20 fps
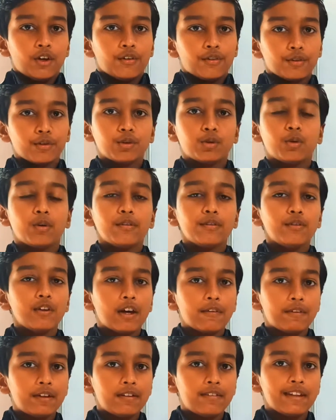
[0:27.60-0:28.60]
So those who
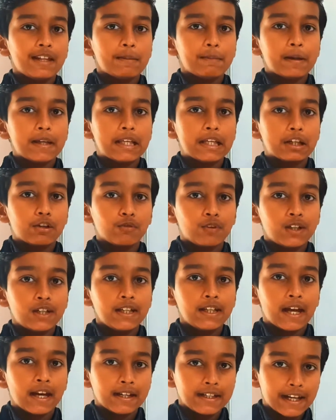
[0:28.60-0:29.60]
haven't seen my
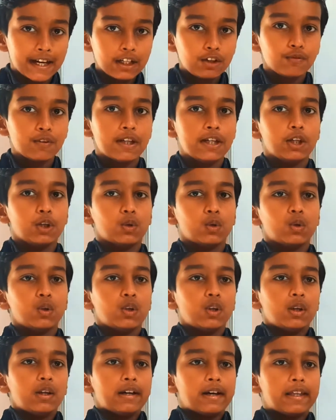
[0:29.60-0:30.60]
equity and debt video,
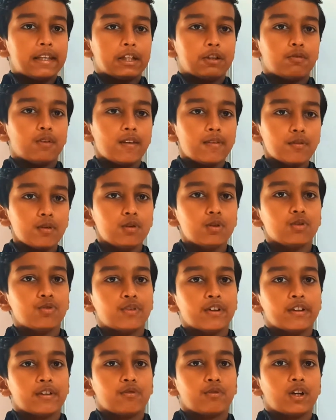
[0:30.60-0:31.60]
I request you to
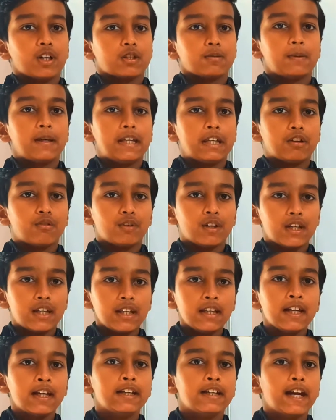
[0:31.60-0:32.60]
first watch my
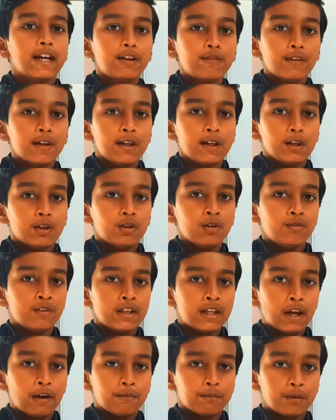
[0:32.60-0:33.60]
equity and debt video
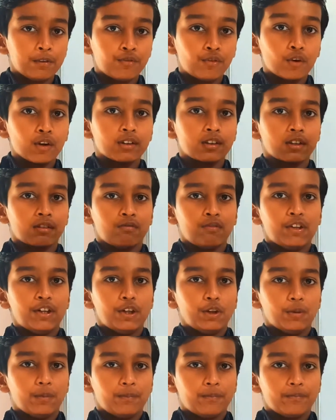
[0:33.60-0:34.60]
before this
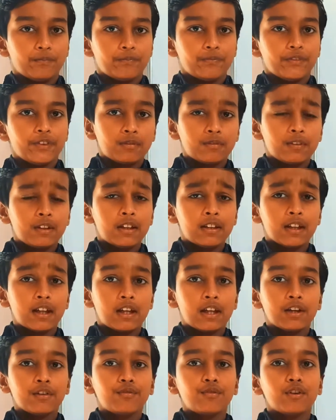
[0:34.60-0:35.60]
video. The
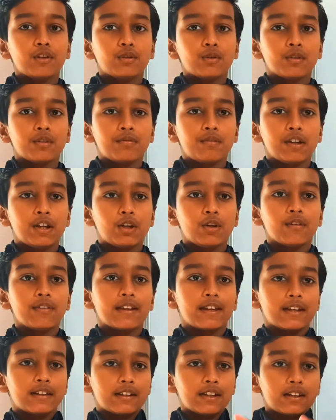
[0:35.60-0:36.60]
link for those videos
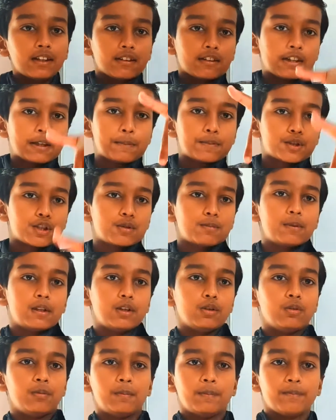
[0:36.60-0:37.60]
are in the description
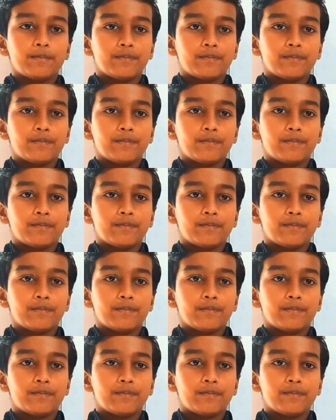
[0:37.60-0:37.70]
below.